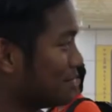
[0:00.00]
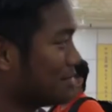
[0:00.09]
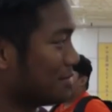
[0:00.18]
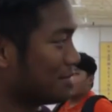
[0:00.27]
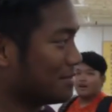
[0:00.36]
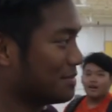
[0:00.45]

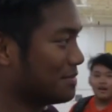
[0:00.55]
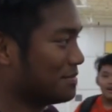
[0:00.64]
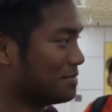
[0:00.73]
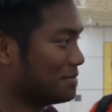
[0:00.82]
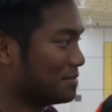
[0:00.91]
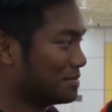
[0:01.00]

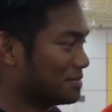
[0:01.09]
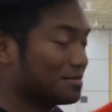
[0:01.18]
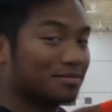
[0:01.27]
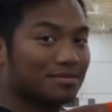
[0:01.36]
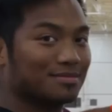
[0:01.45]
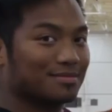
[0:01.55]

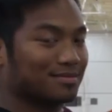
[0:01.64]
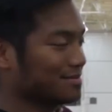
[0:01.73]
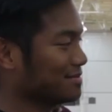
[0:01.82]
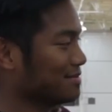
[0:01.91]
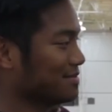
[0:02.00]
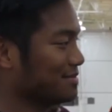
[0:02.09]

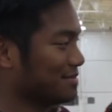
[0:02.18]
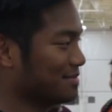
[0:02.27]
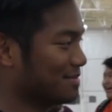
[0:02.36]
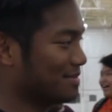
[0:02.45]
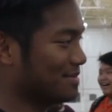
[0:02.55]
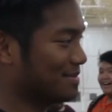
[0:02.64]

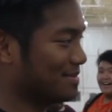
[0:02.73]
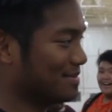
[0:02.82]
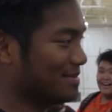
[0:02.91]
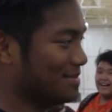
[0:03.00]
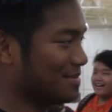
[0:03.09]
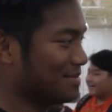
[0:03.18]

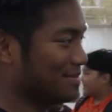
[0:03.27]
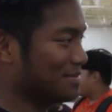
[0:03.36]
This person isn't speaking.